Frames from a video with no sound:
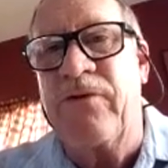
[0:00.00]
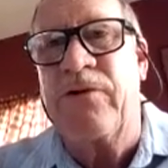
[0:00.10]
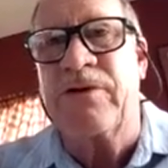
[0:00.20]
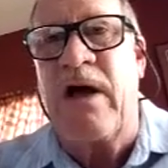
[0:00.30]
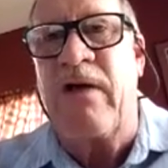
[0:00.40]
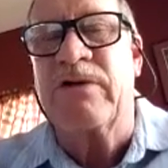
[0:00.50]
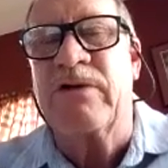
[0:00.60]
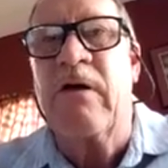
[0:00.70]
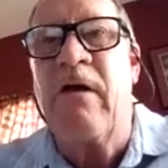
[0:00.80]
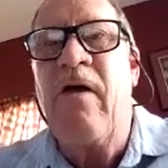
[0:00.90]
years,
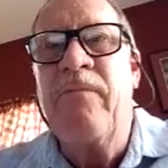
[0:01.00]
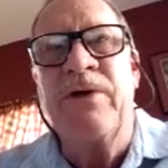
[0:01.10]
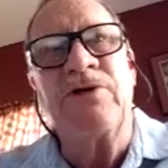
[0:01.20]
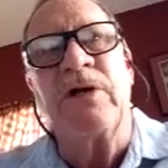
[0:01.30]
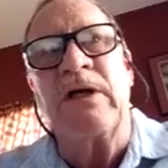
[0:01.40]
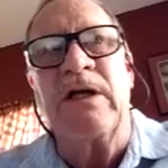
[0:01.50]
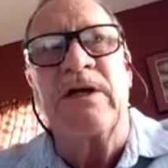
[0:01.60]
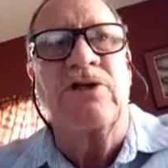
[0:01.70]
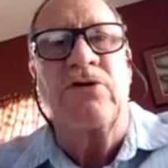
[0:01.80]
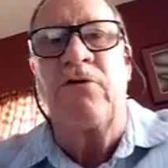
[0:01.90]
obviously, but you can get
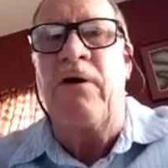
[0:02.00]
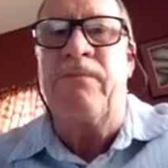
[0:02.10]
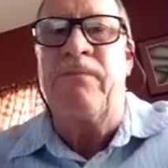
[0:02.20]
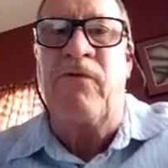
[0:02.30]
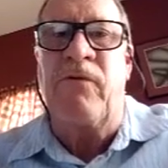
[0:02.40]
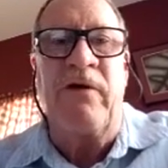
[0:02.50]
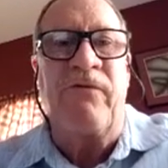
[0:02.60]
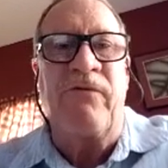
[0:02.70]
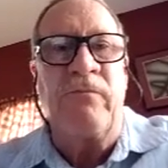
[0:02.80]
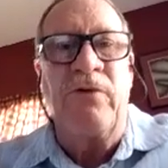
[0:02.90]
scripts from
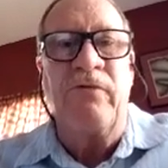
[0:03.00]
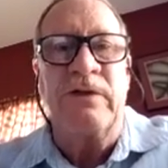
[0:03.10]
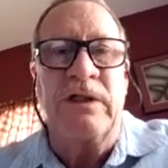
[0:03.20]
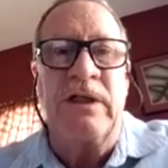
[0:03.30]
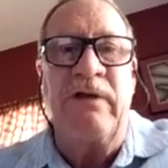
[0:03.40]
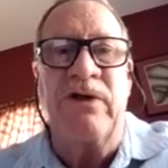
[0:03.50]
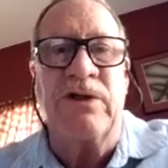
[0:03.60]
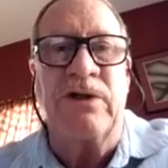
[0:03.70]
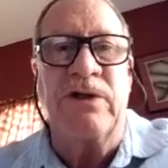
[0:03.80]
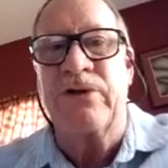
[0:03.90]
different movies and TV
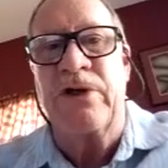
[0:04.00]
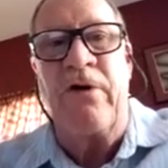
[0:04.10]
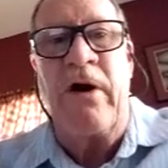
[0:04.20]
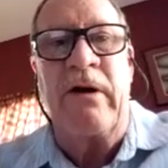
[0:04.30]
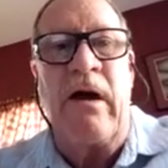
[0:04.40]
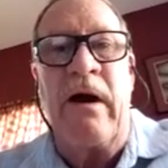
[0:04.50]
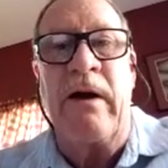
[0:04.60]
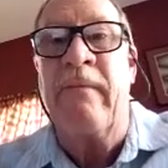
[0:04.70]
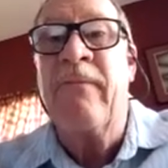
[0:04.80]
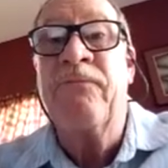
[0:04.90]
shows that are
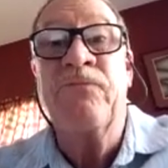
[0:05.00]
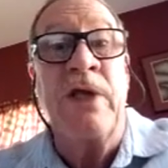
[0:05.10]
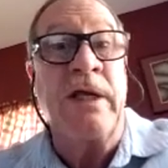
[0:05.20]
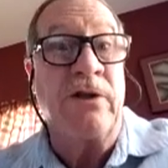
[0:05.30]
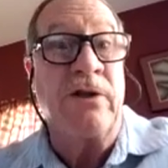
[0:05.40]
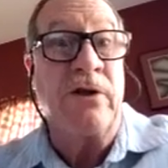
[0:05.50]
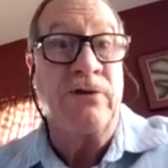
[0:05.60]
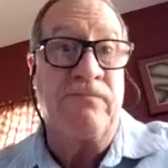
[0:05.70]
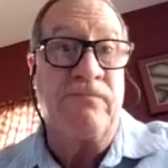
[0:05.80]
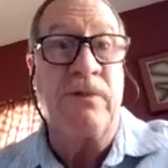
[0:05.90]
online. Take those,
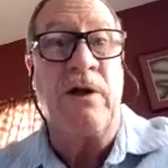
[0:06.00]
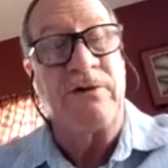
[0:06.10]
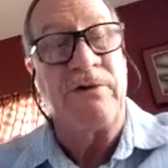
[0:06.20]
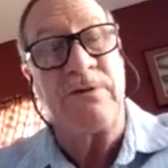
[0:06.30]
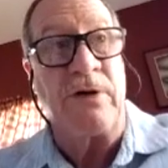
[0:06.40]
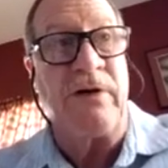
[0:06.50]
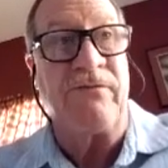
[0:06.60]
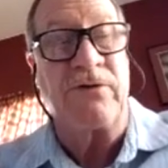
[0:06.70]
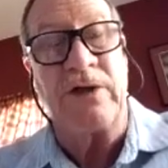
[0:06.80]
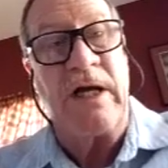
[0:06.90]
certainly if
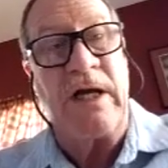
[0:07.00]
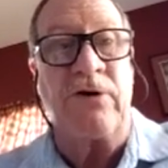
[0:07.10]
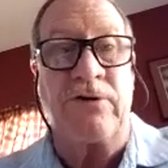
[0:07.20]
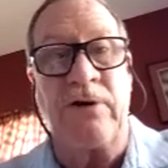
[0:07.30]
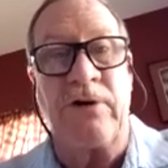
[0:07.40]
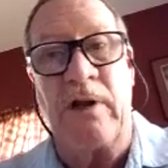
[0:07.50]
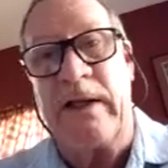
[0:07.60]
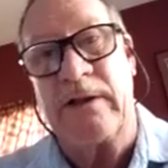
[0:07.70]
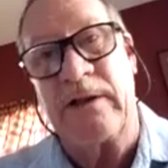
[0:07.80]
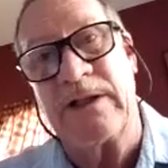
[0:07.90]
there's a character you
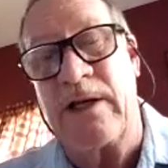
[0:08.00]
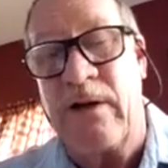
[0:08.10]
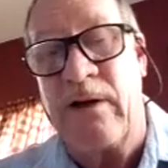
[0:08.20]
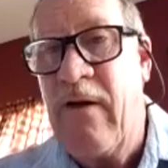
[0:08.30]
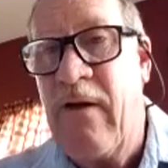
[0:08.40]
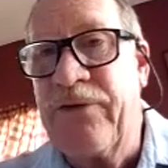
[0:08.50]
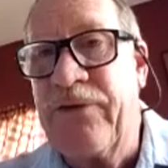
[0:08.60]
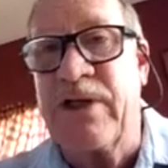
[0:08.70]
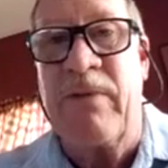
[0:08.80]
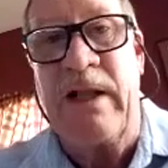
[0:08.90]
like, let's say there's
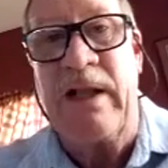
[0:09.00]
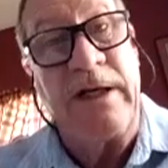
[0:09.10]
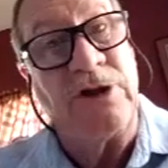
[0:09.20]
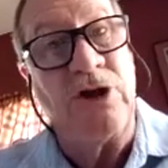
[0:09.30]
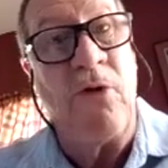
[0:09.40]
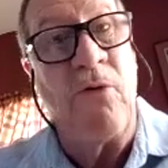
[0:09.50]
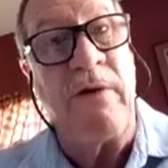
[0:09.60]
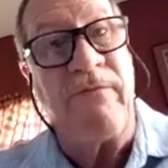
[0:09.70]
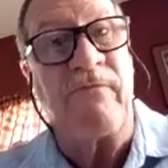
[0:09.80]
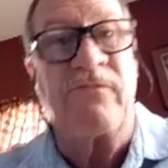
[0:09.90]
somebody like Joey
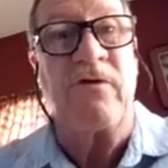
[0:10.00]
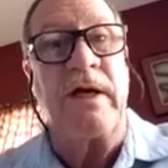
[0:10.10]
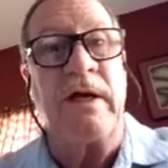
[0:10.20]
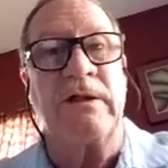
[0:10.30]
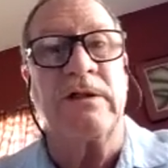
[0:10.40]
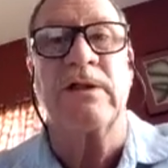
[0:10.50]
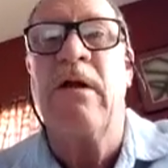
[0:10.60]
from Friends,